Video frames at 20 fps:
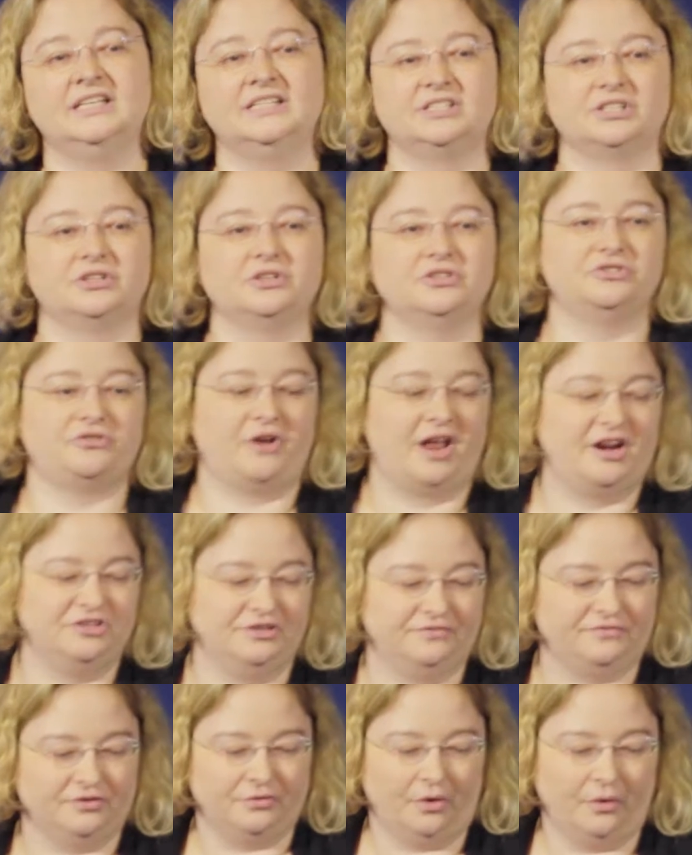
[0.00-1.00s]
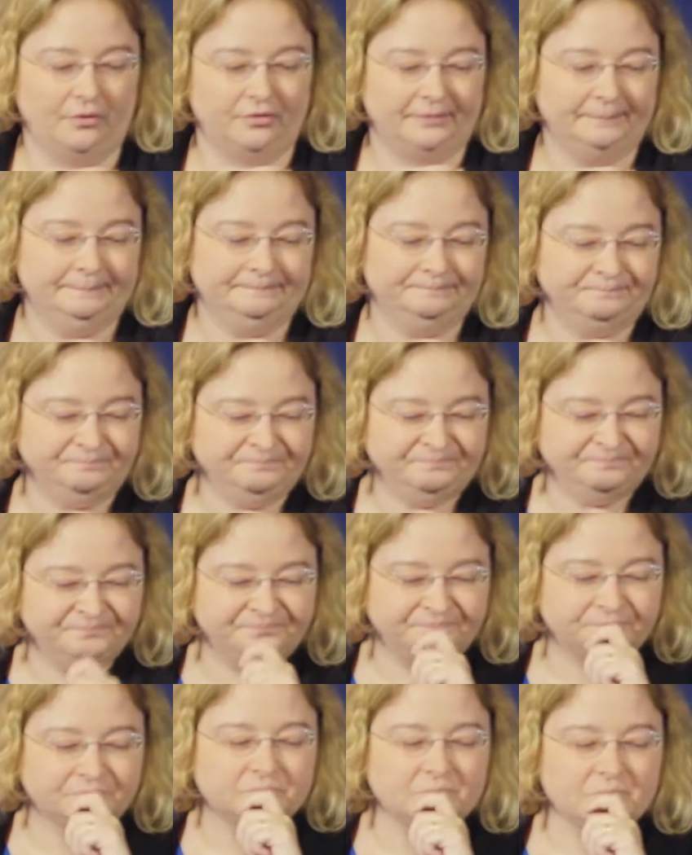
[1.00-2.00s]
is a good strategy for growth.
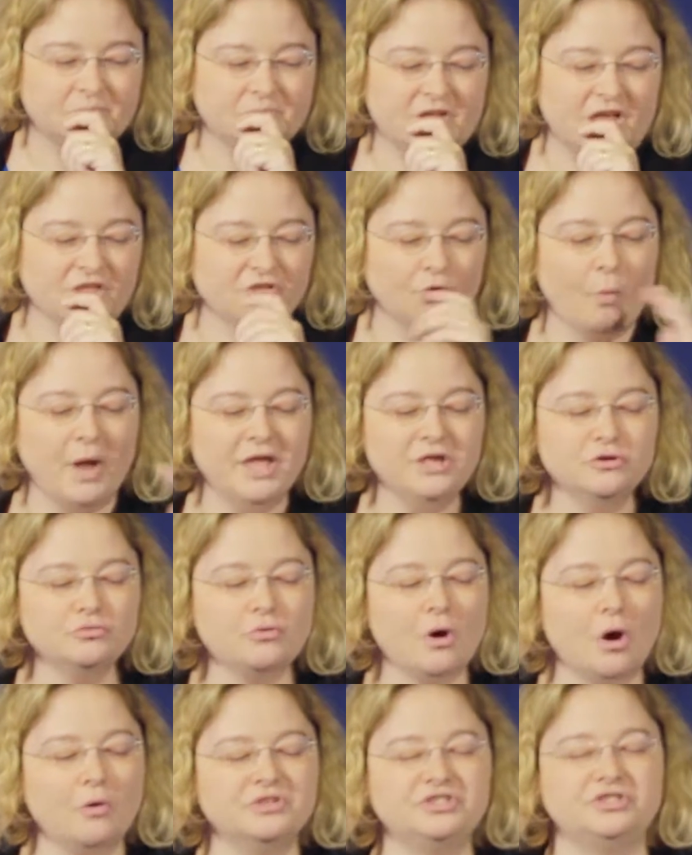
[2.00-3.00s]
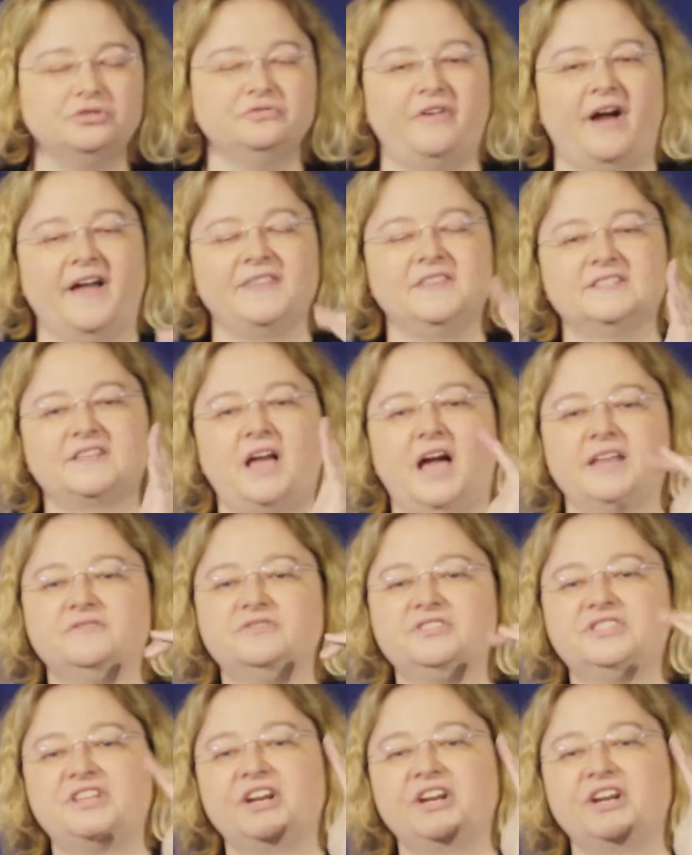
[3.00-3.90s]
The way you grow is you find this kind of